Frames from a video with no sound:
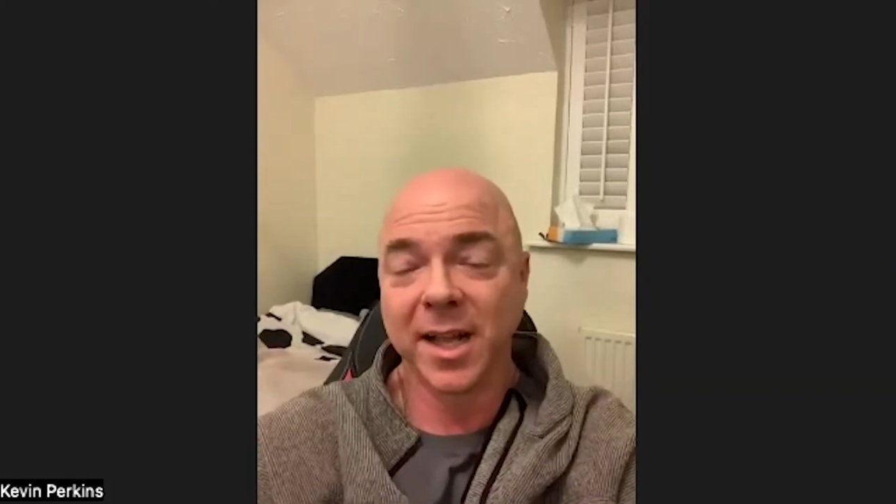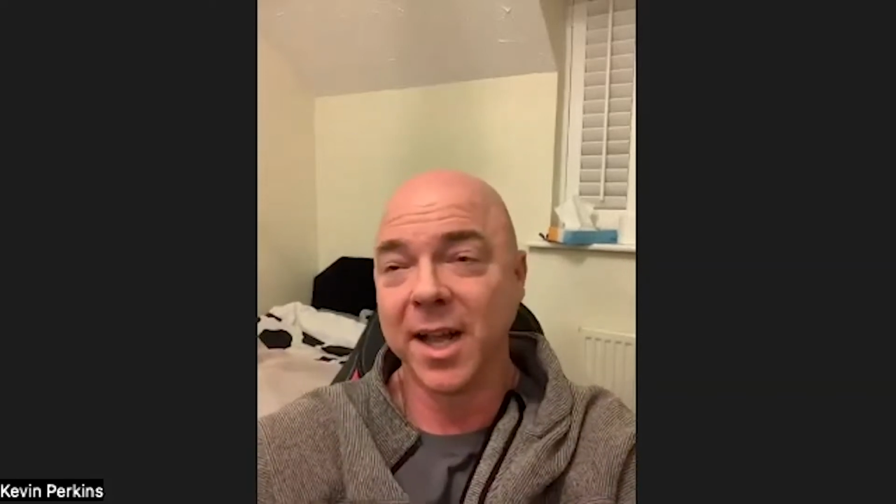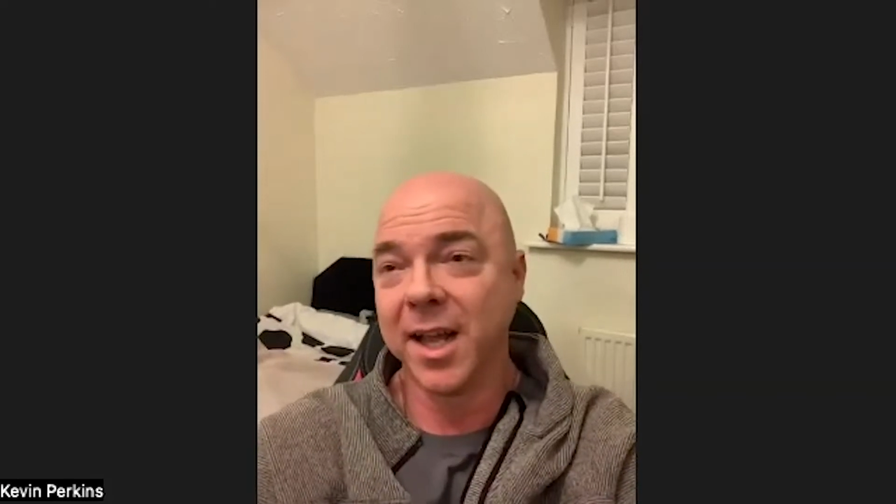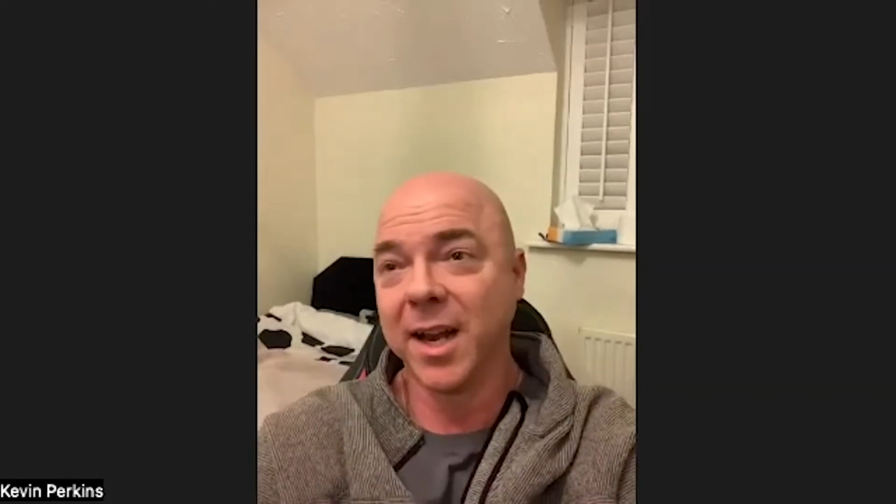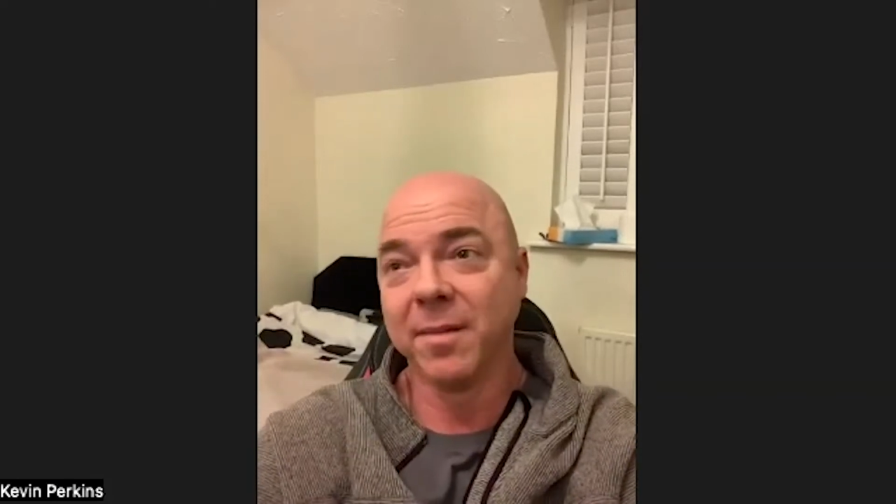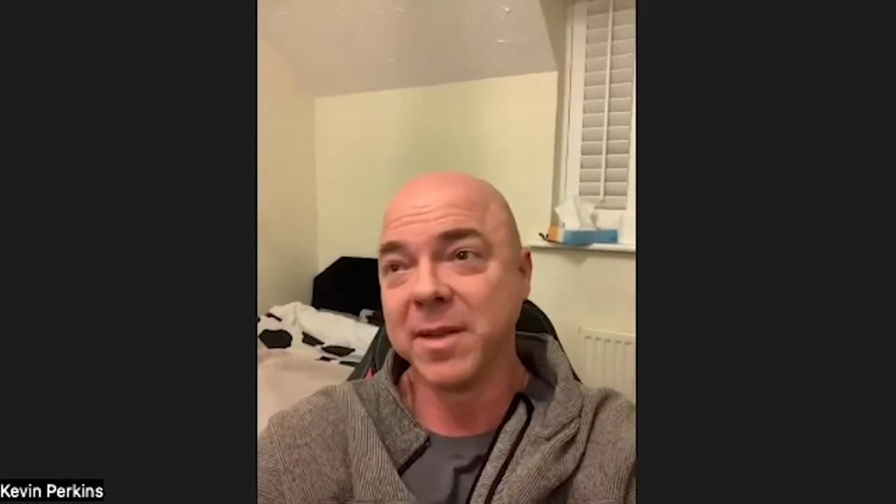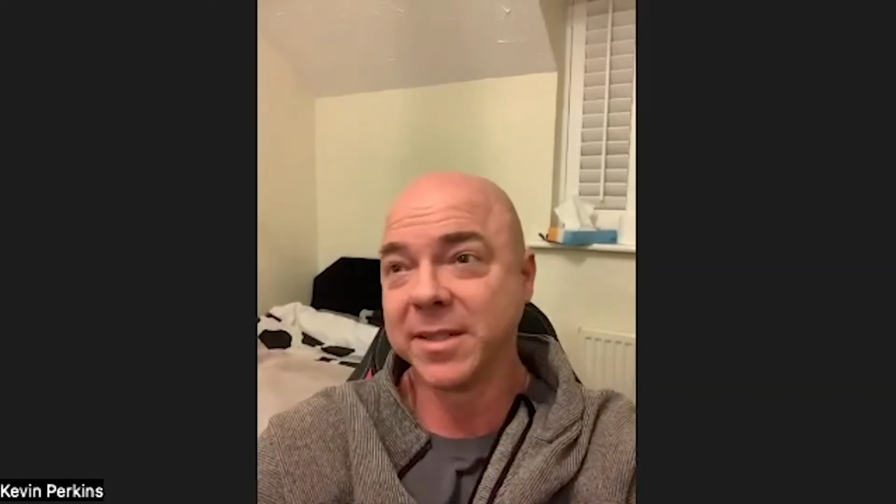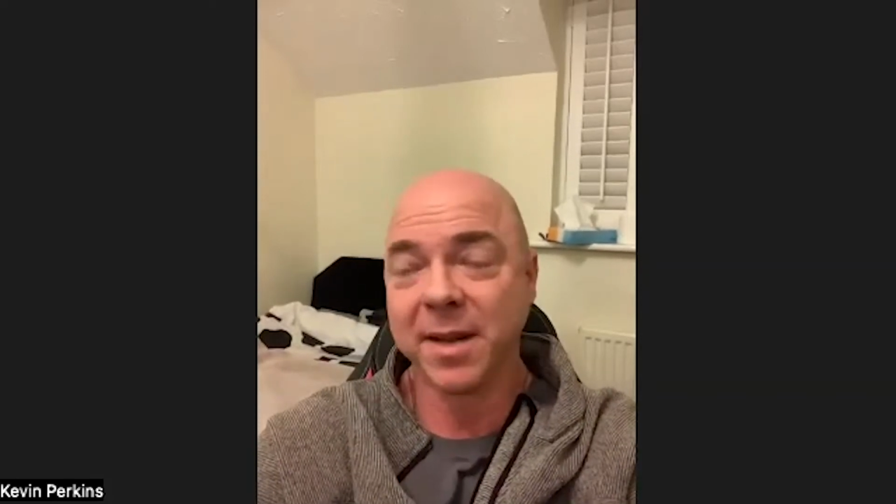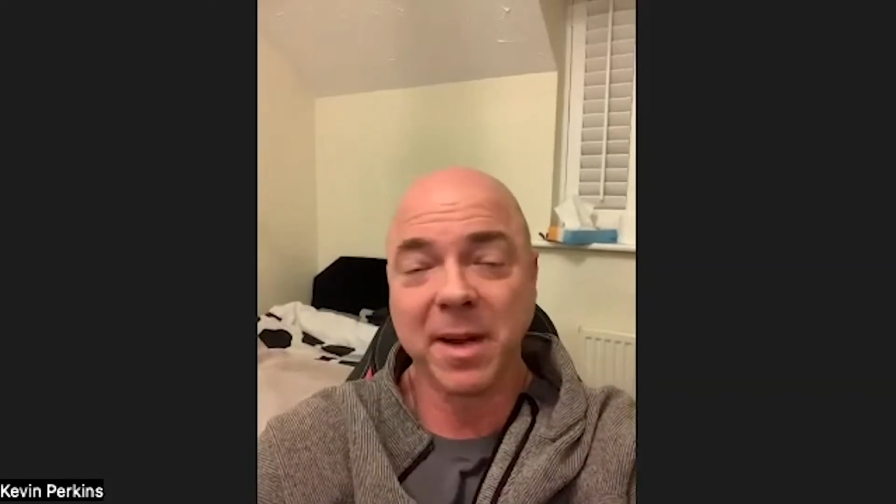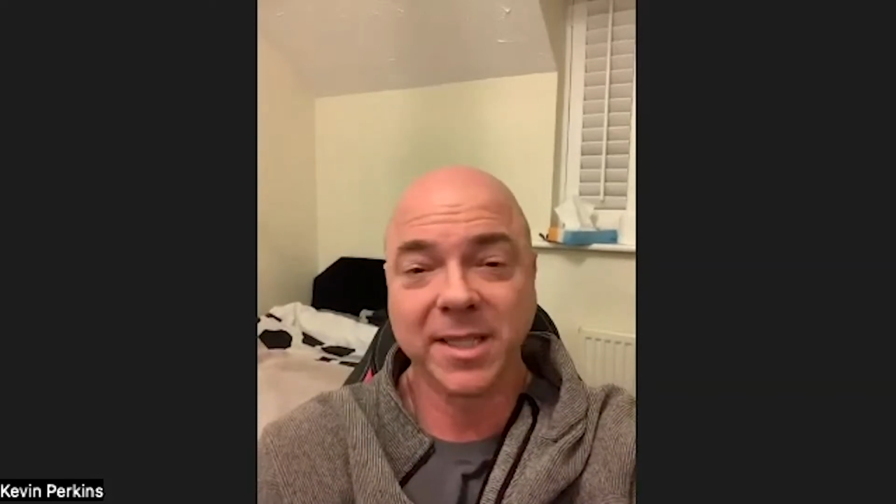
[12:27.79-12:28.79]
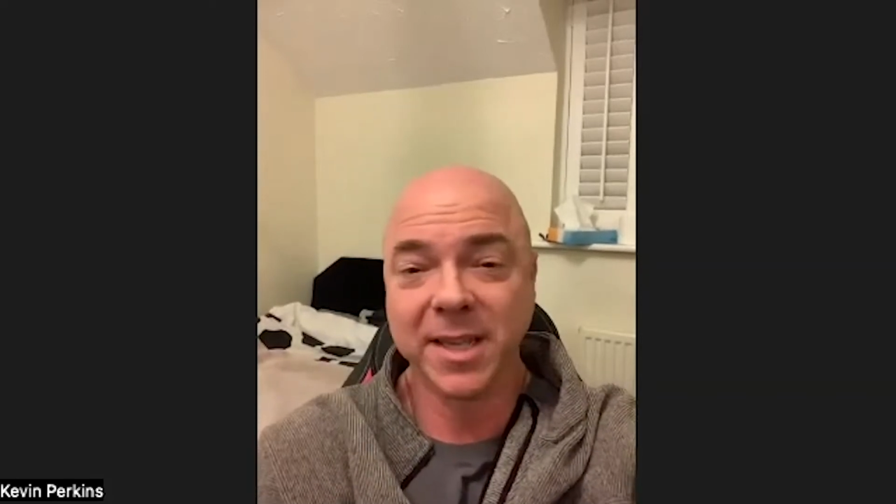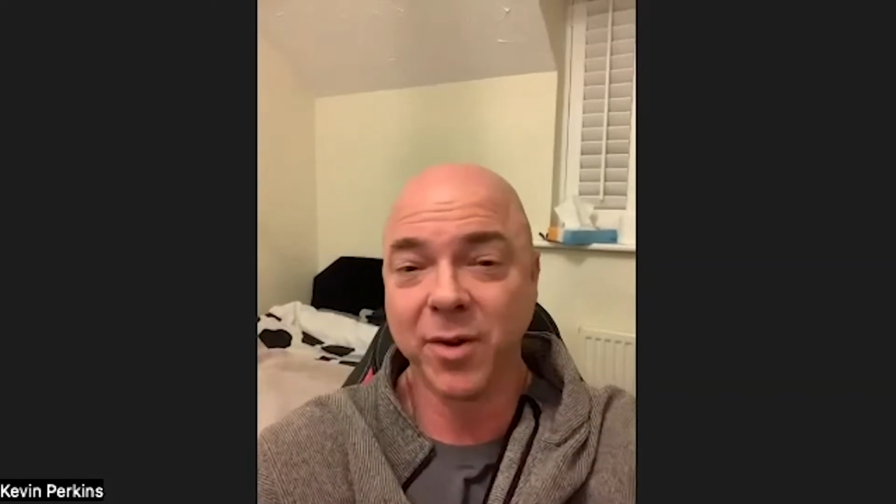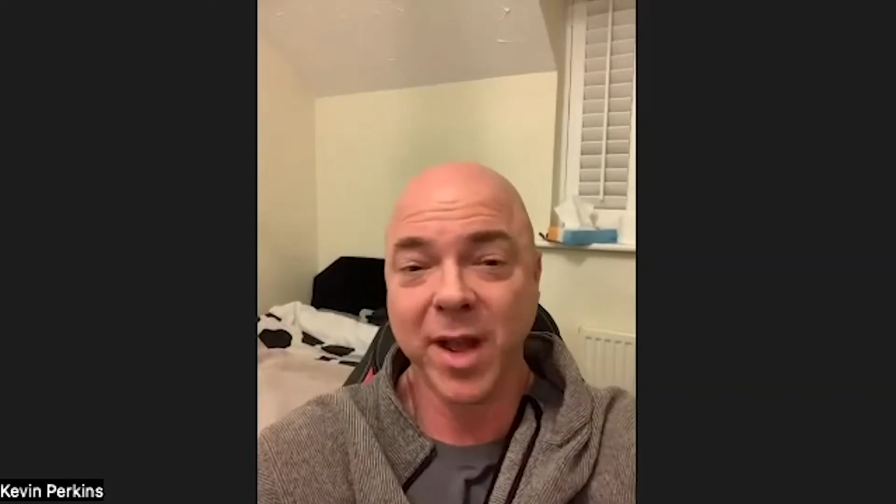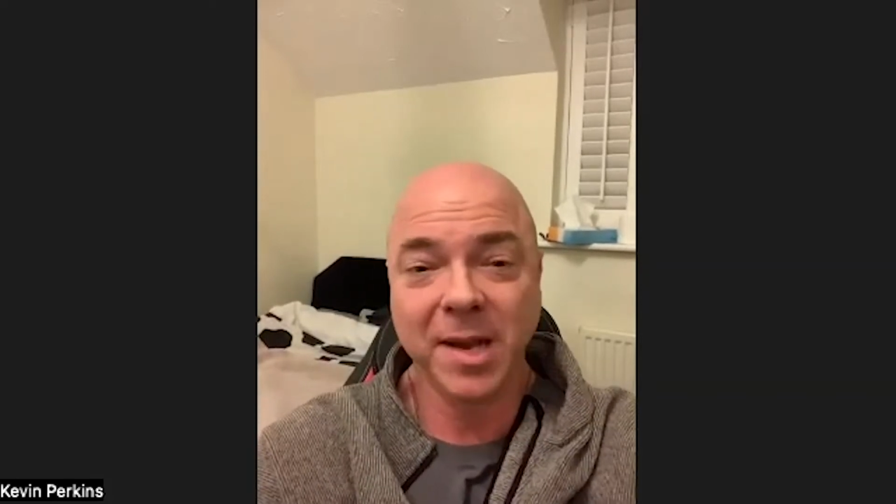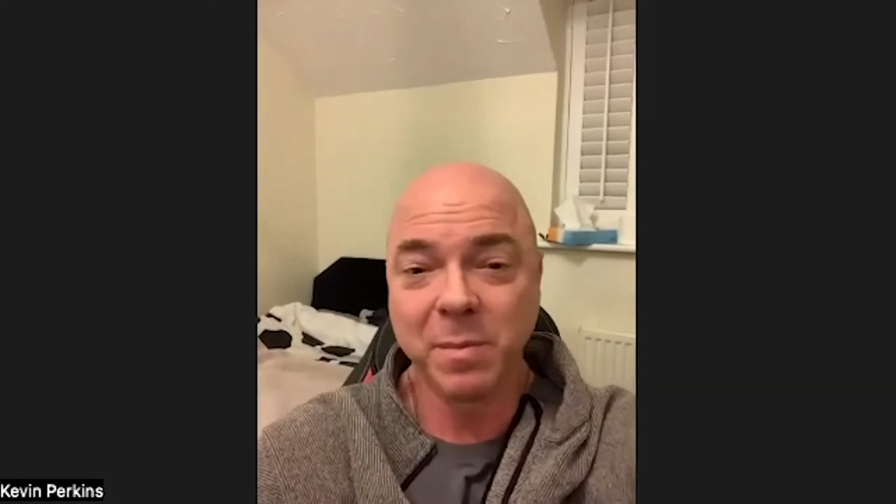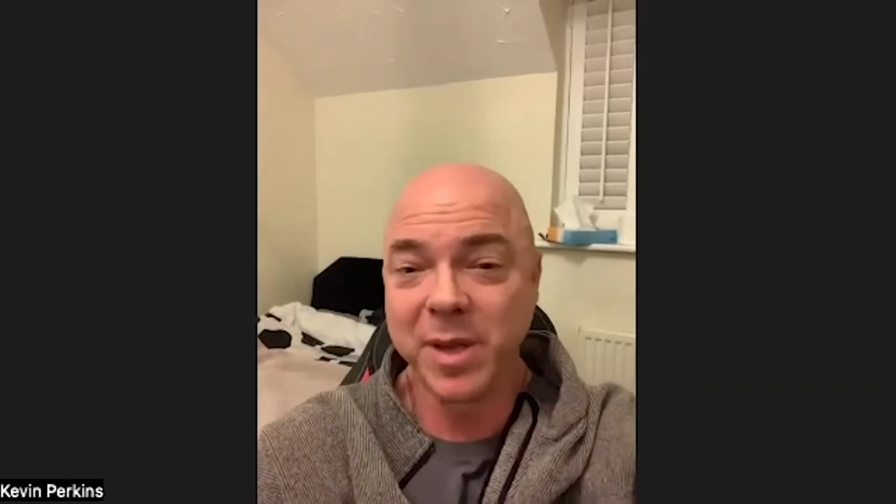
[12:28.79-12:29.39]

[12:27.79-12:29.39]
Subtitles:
I must have had about 7 or 8